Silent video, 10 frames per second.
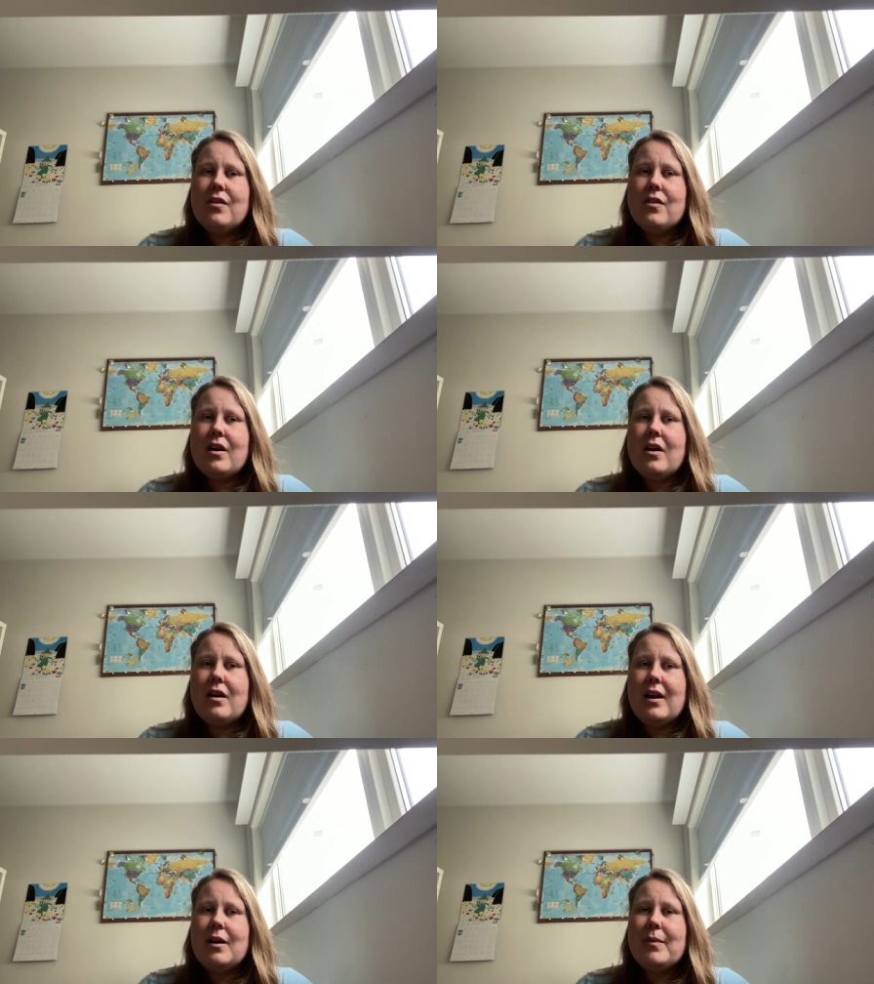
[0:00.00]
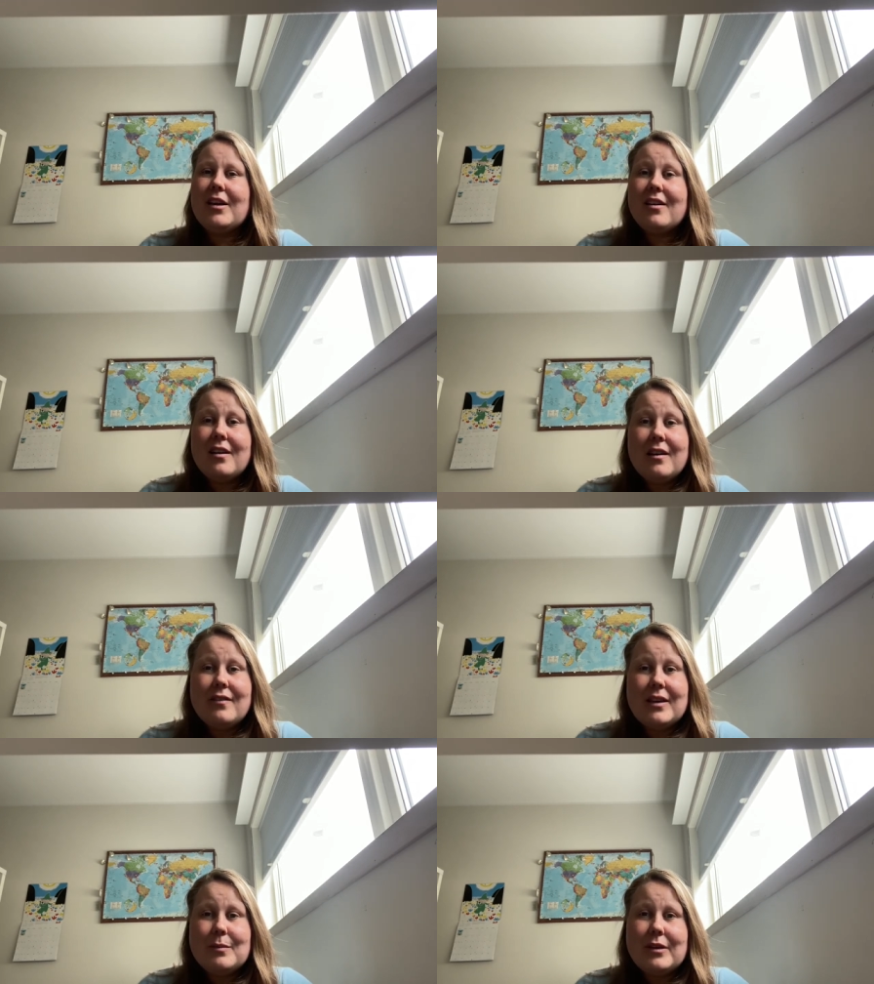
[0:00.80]
there are a little bit
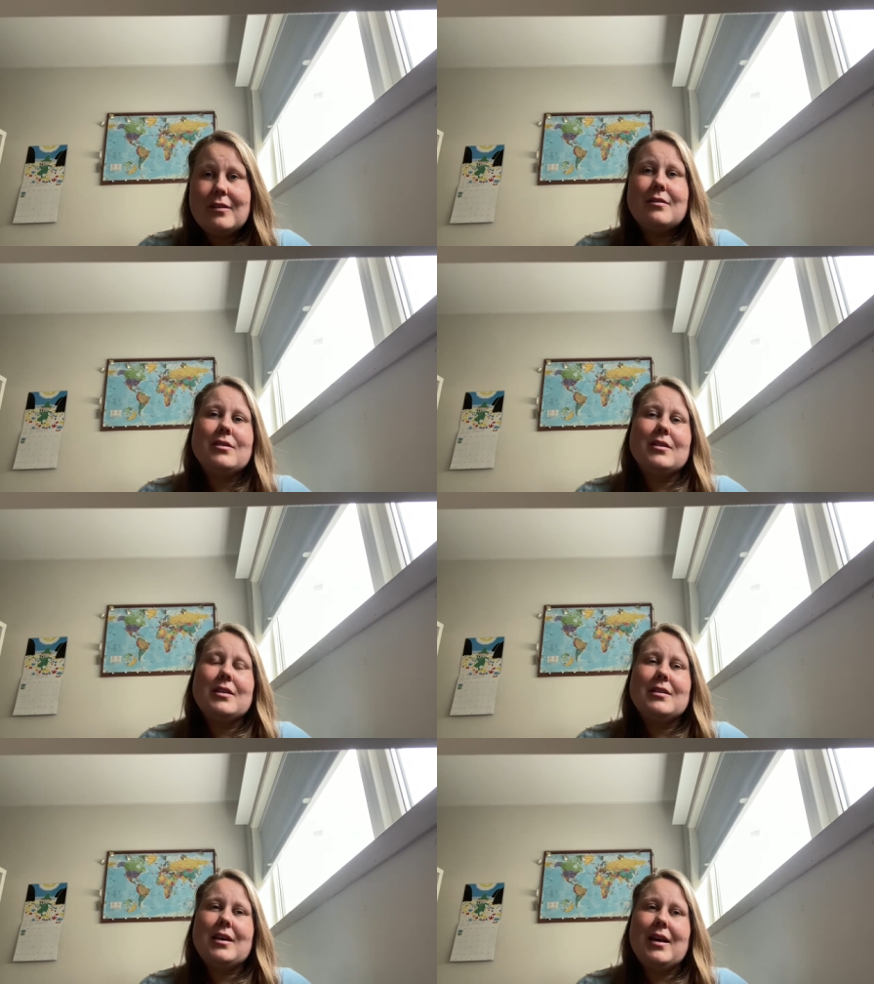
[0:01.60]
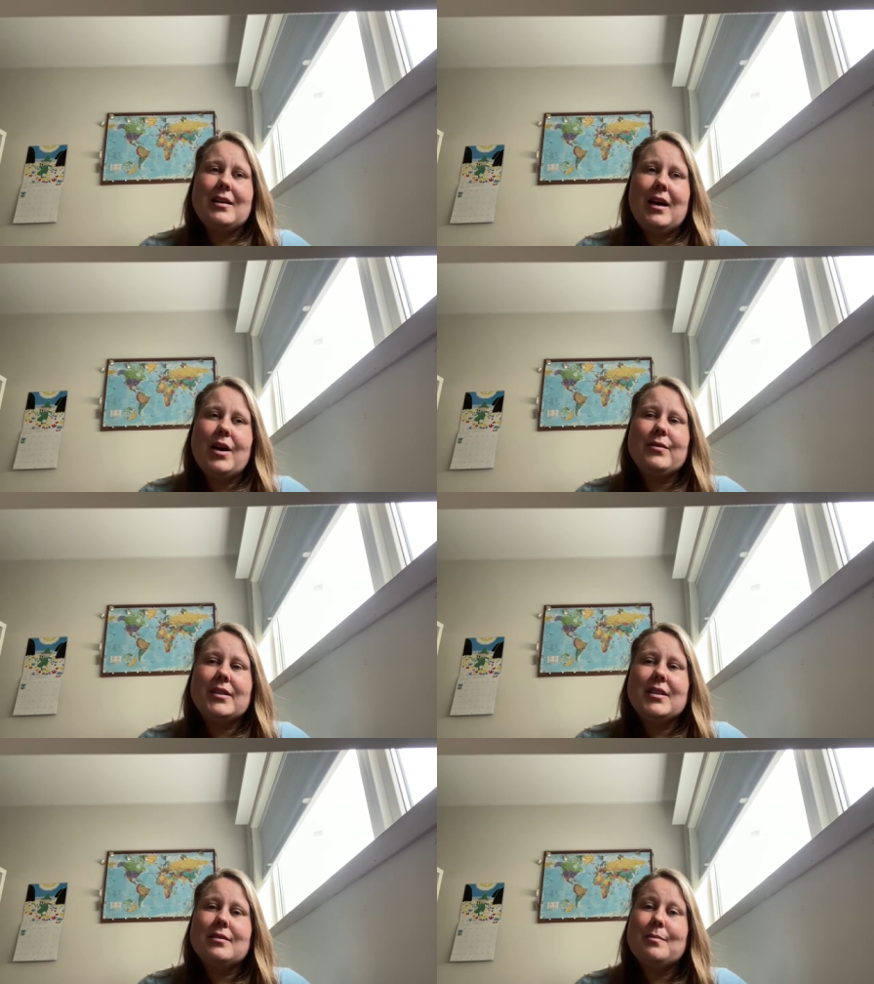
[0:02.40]
curvier models on their side now,
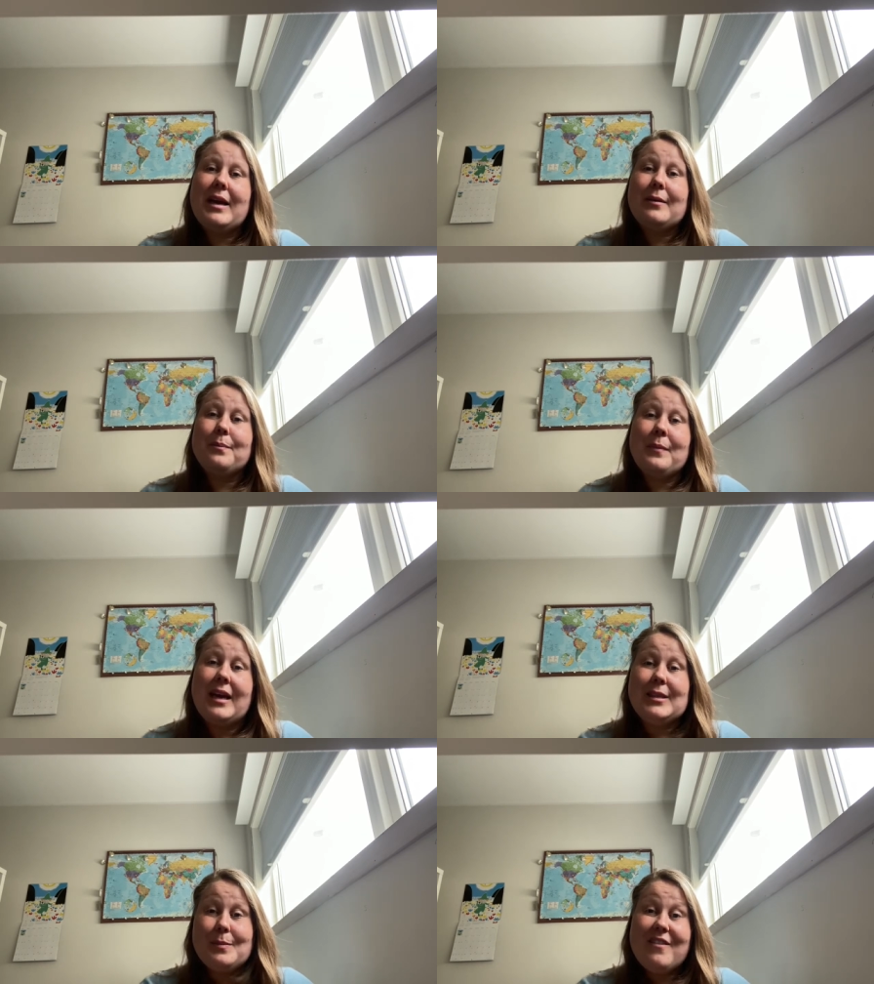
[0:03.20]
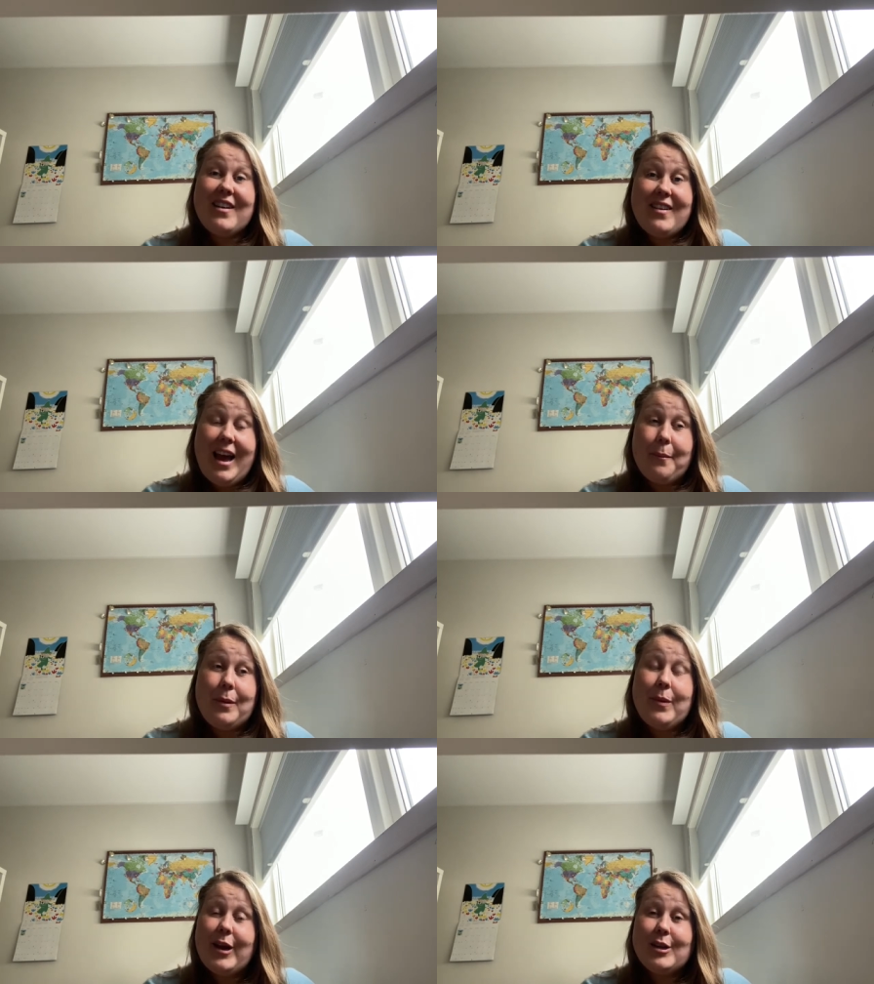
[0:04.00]
which is makes me very happy,
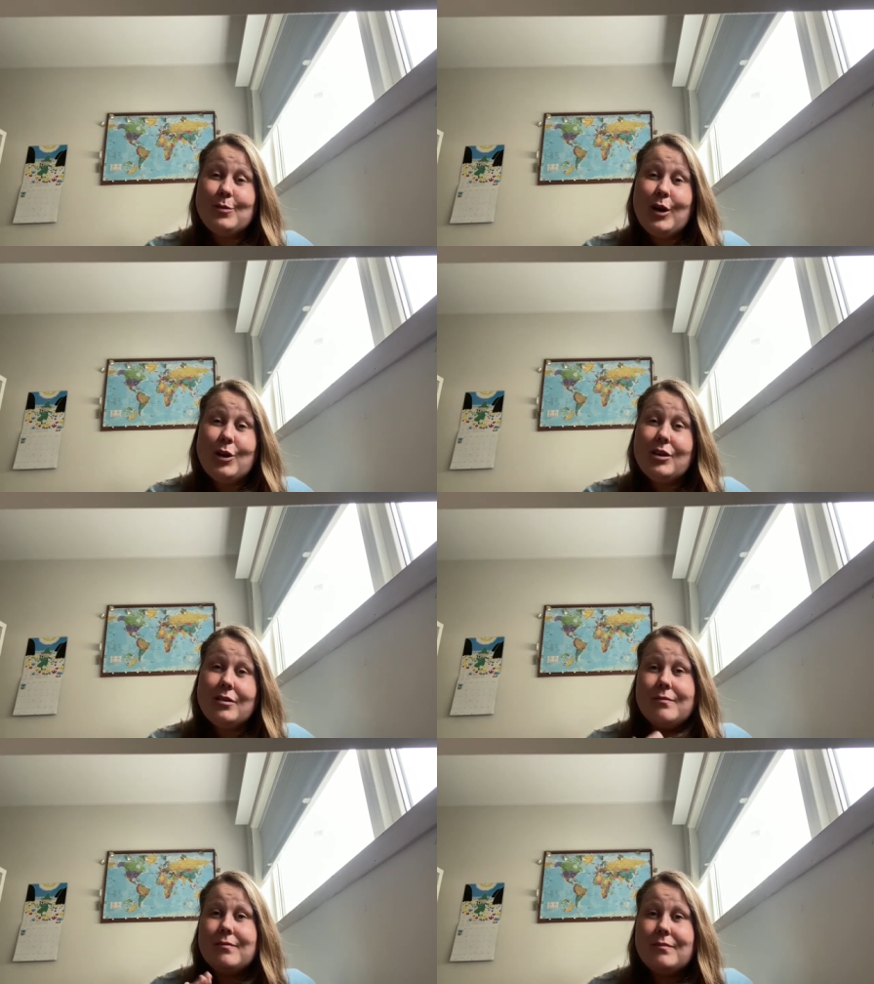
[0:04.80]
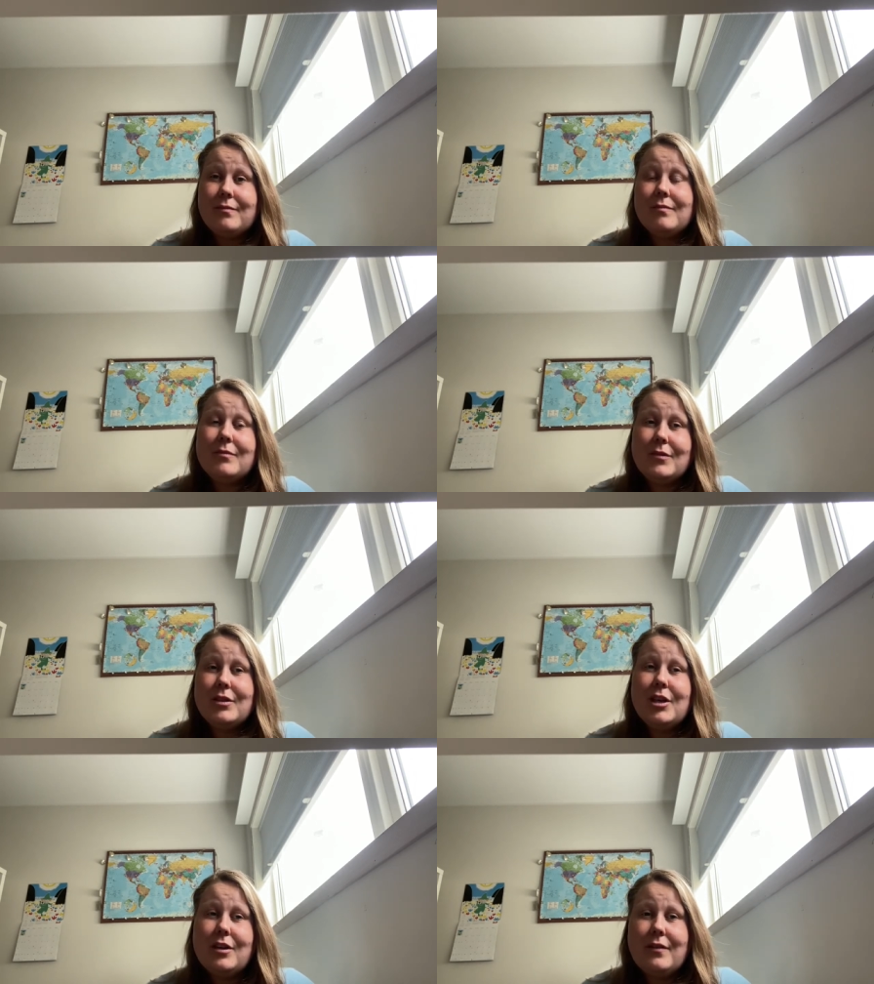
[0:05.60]
because we are not,
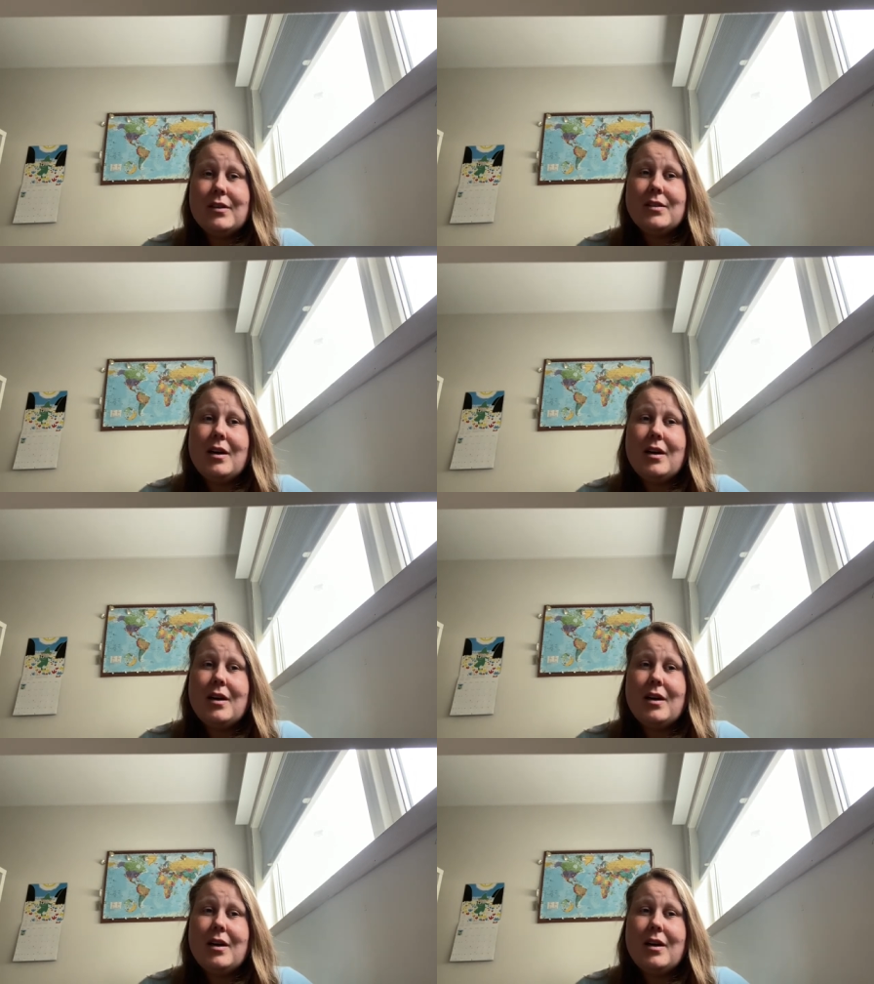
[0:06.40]
none of us